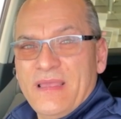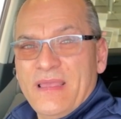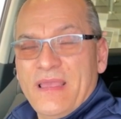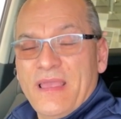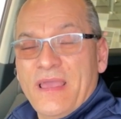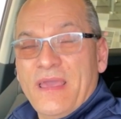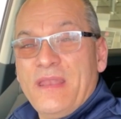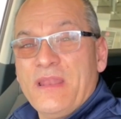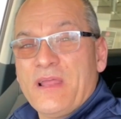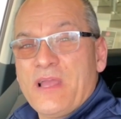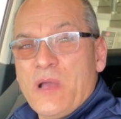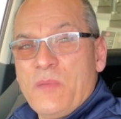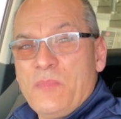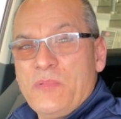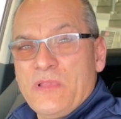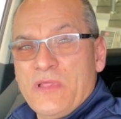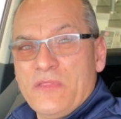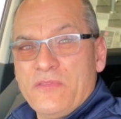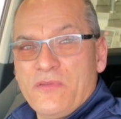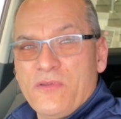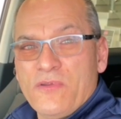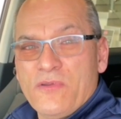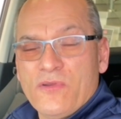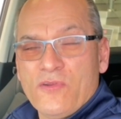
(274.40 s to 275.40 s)
And a couple
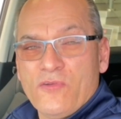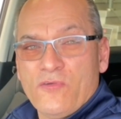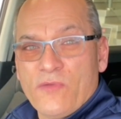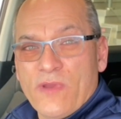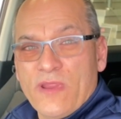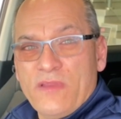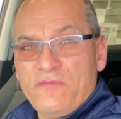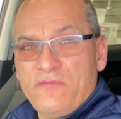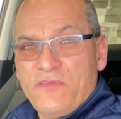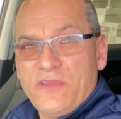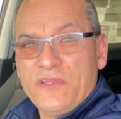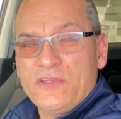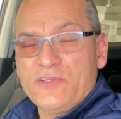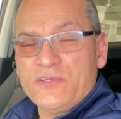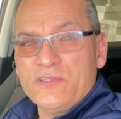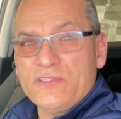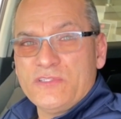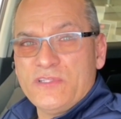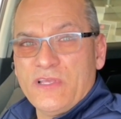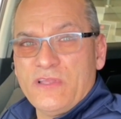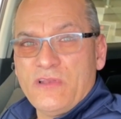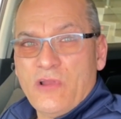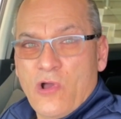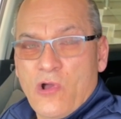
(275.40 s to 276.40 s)
other great features
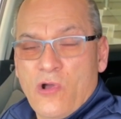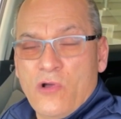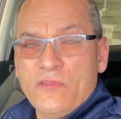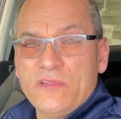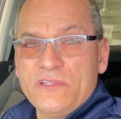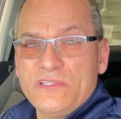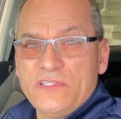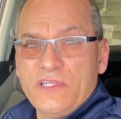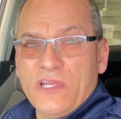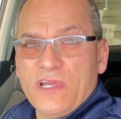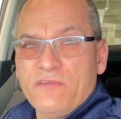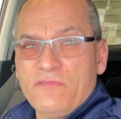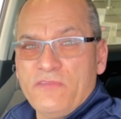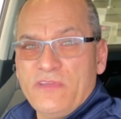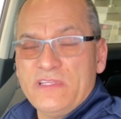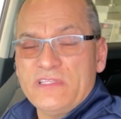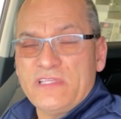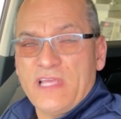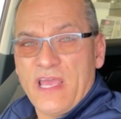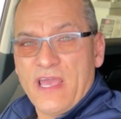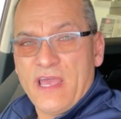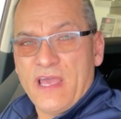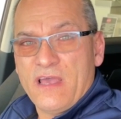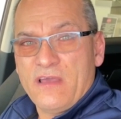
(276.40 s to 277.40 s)
that all the CR-Vs
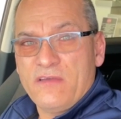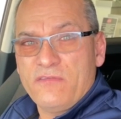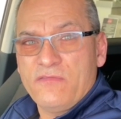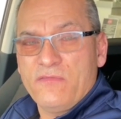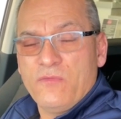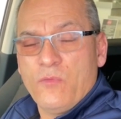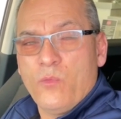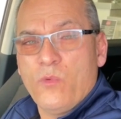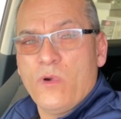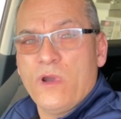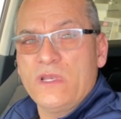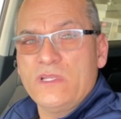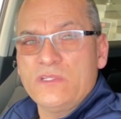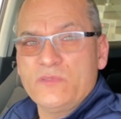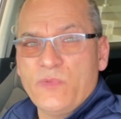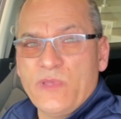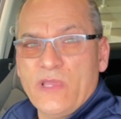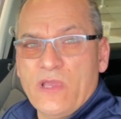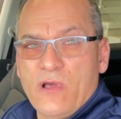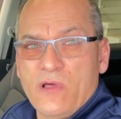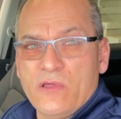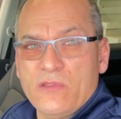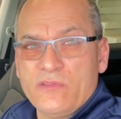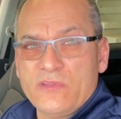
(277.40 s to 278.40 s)
have. One is we
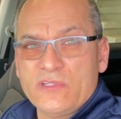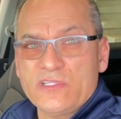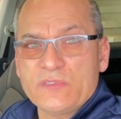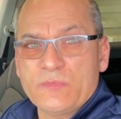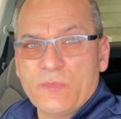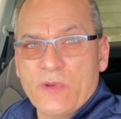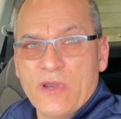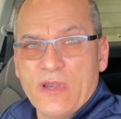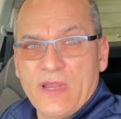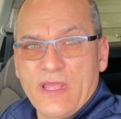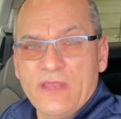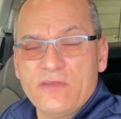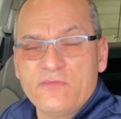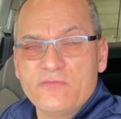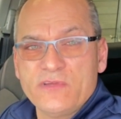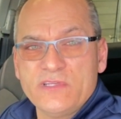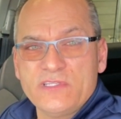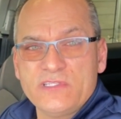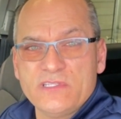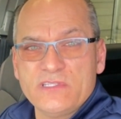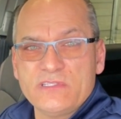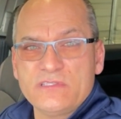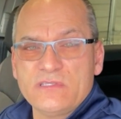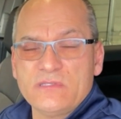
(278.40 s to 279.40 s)
call it the Smart Entry
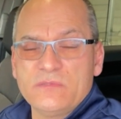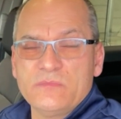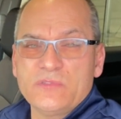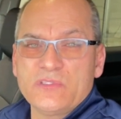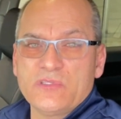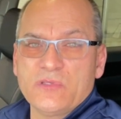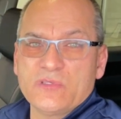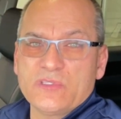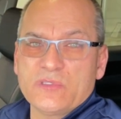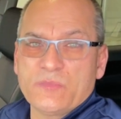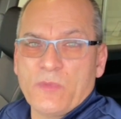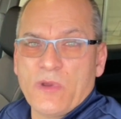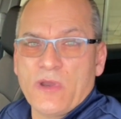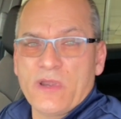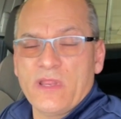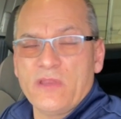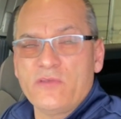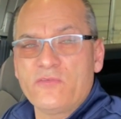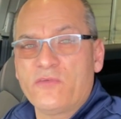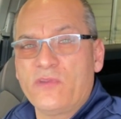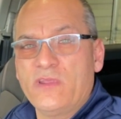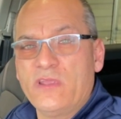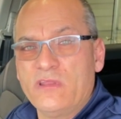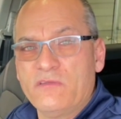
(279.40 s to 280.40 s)
system. So Smart
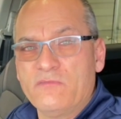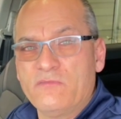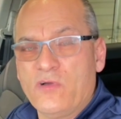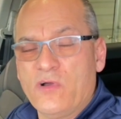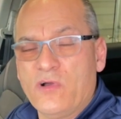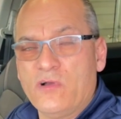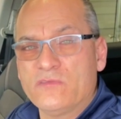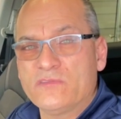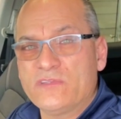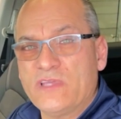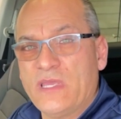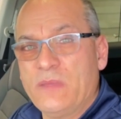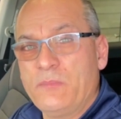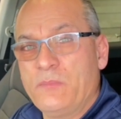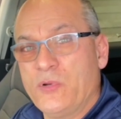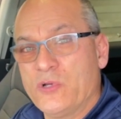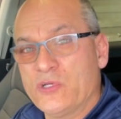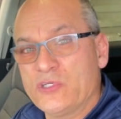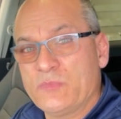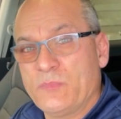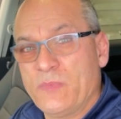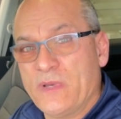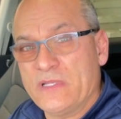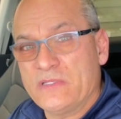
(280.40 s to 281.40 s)
Entry involves a
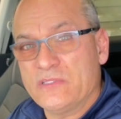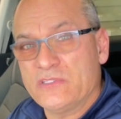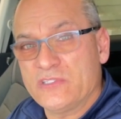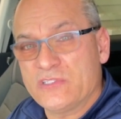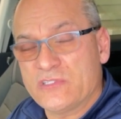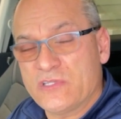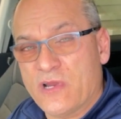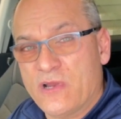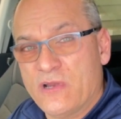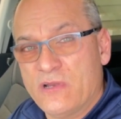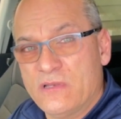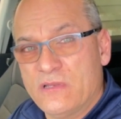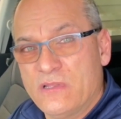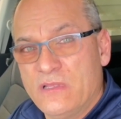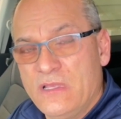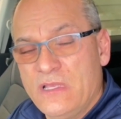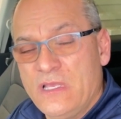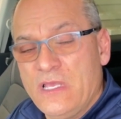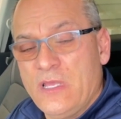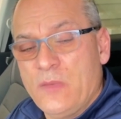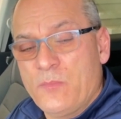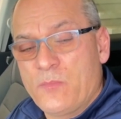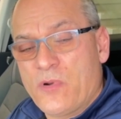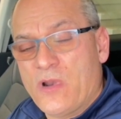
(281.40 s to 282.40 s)
push-button start,
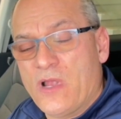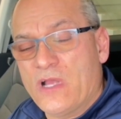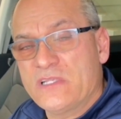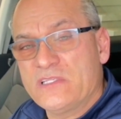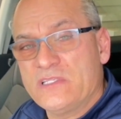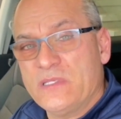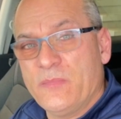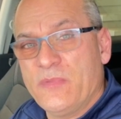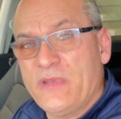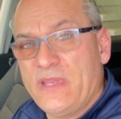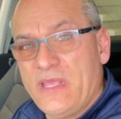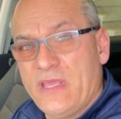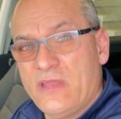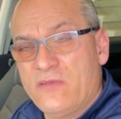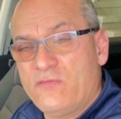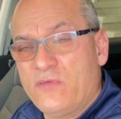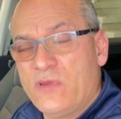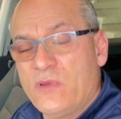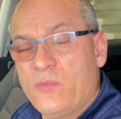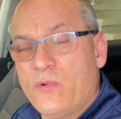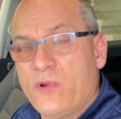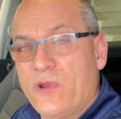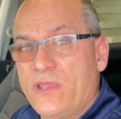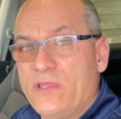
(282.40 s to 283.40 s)
proximity
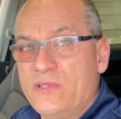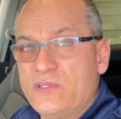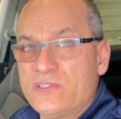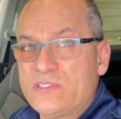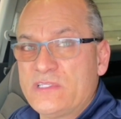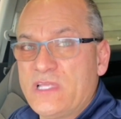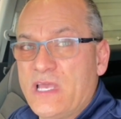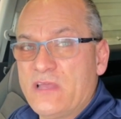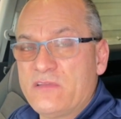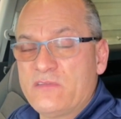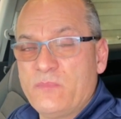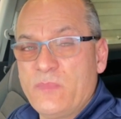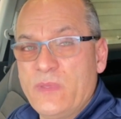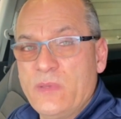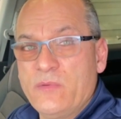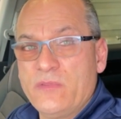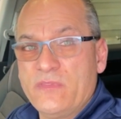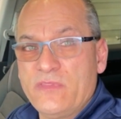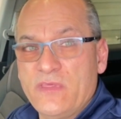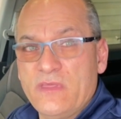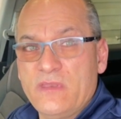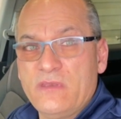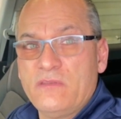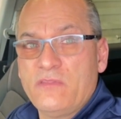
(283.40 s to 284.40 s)
entry where you just have to be
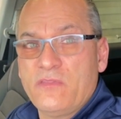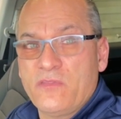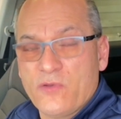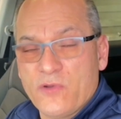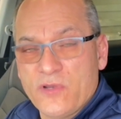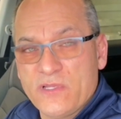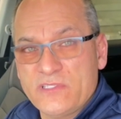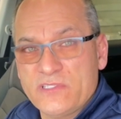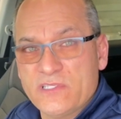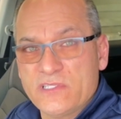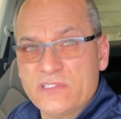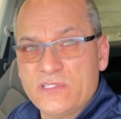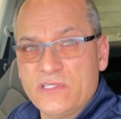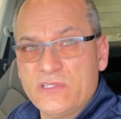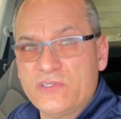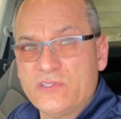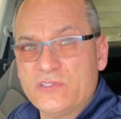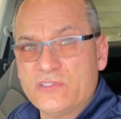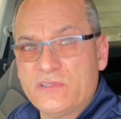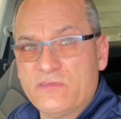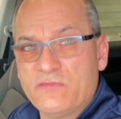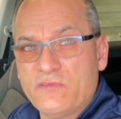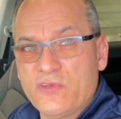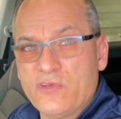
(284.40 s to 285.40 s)
within 36
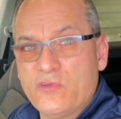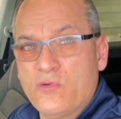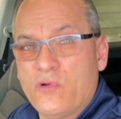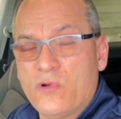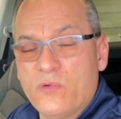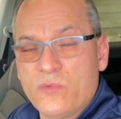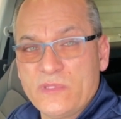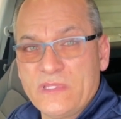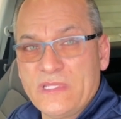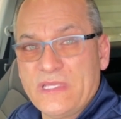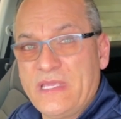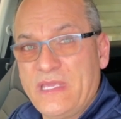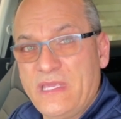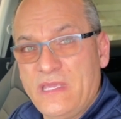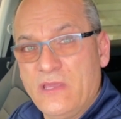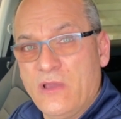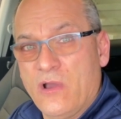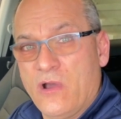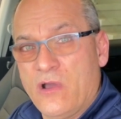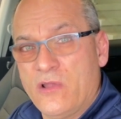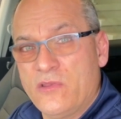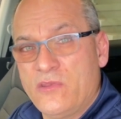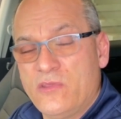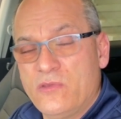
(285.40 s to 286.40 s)
inches of the door with the key
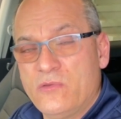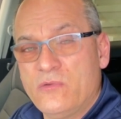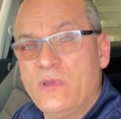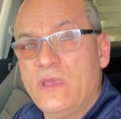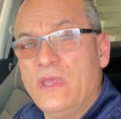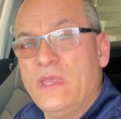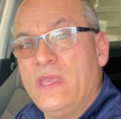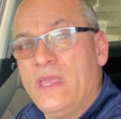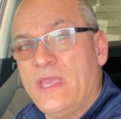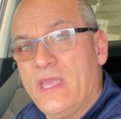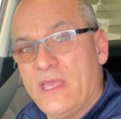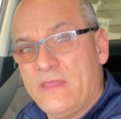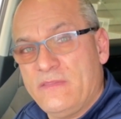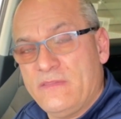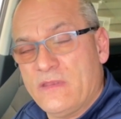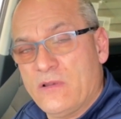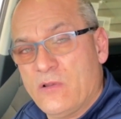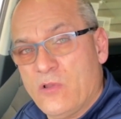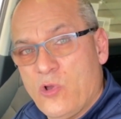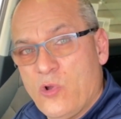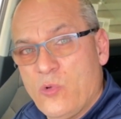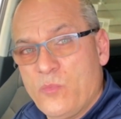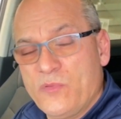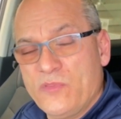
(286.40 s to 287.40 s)
on you, and
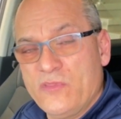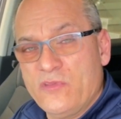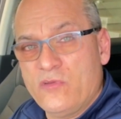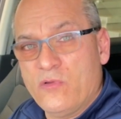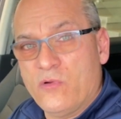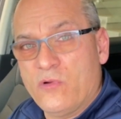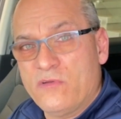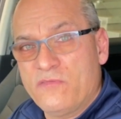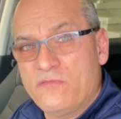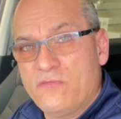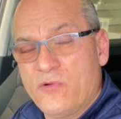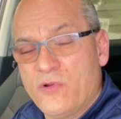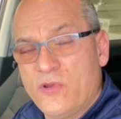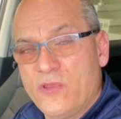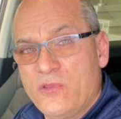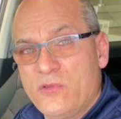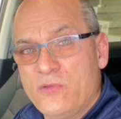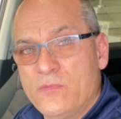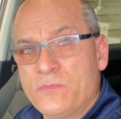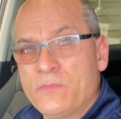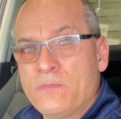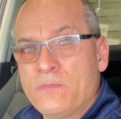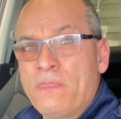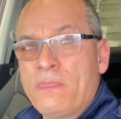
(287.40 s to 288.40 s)
it'll open the door for you.
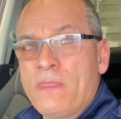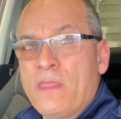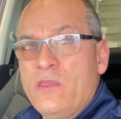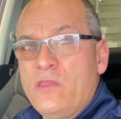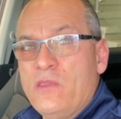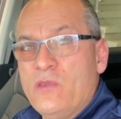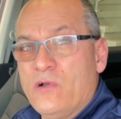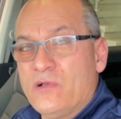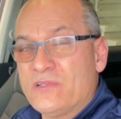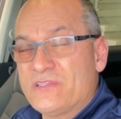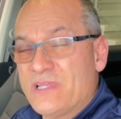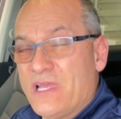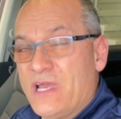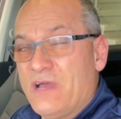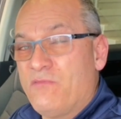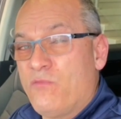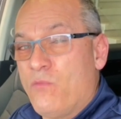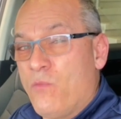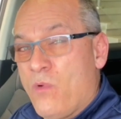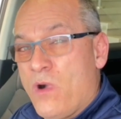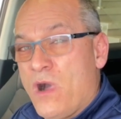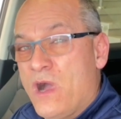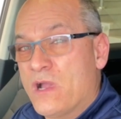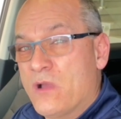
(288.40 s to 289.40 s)
You also have
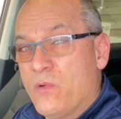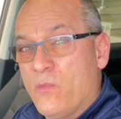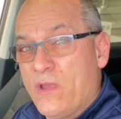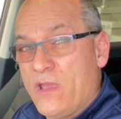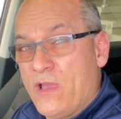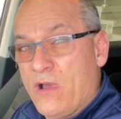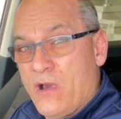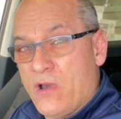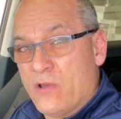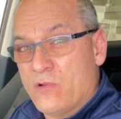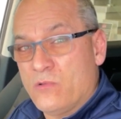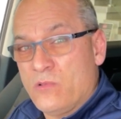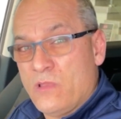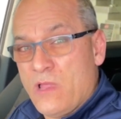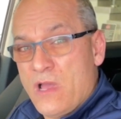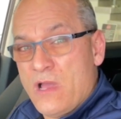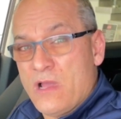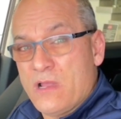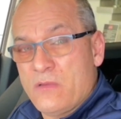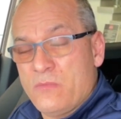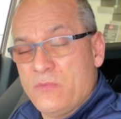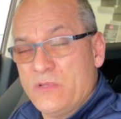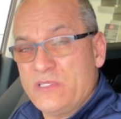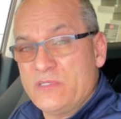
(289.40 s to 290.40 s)
walkaway auto
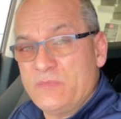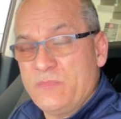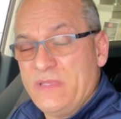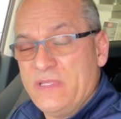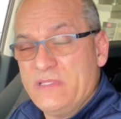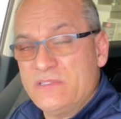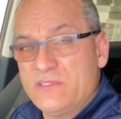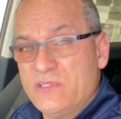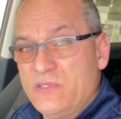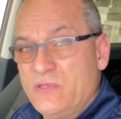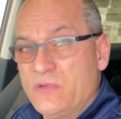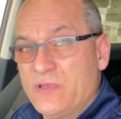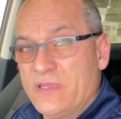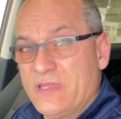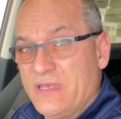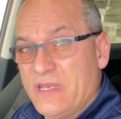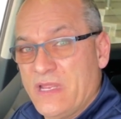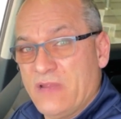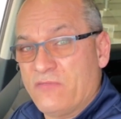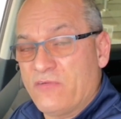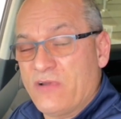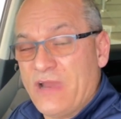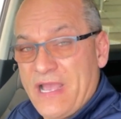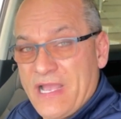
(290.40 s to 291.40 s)
lock, which means that you can
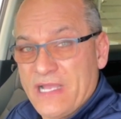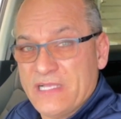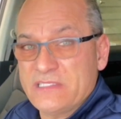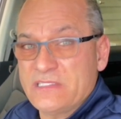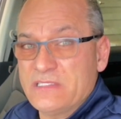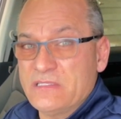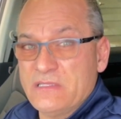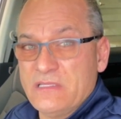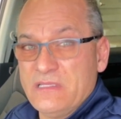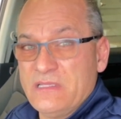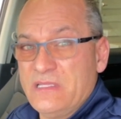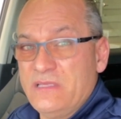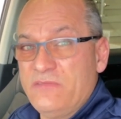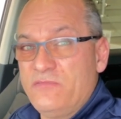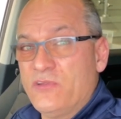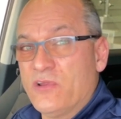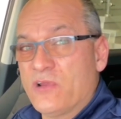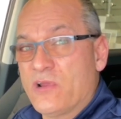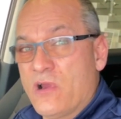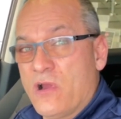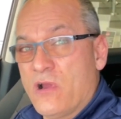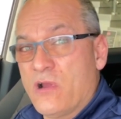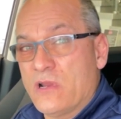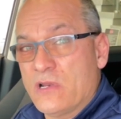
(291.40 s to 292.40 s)
never accidentally leave your
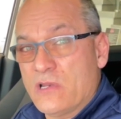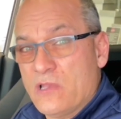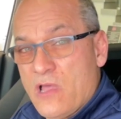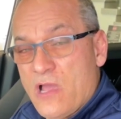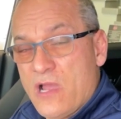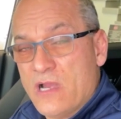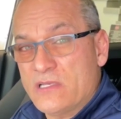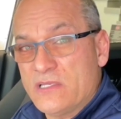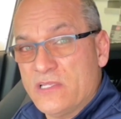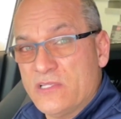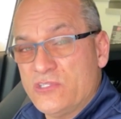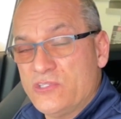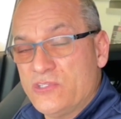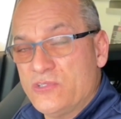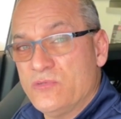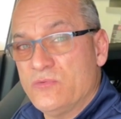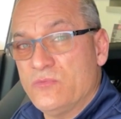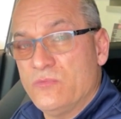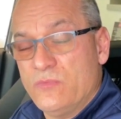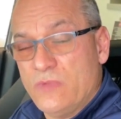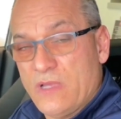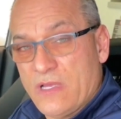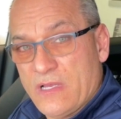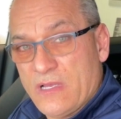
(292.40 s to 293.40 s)
car unlocked as you
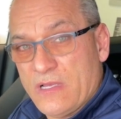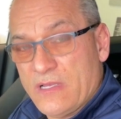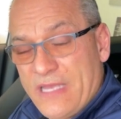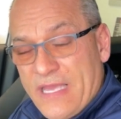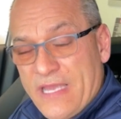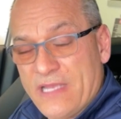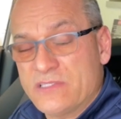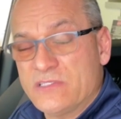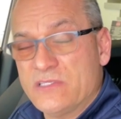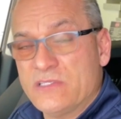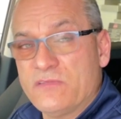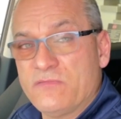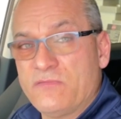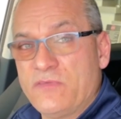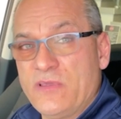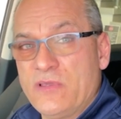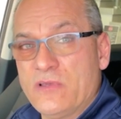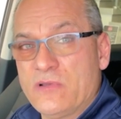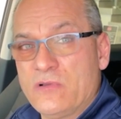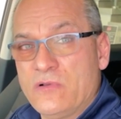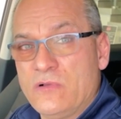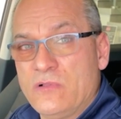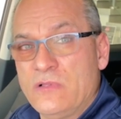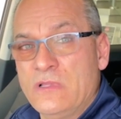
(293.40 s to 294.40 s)
exit the
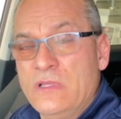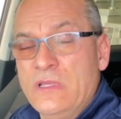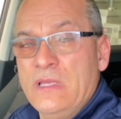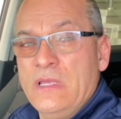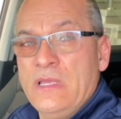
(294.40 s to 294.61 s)
vehicle.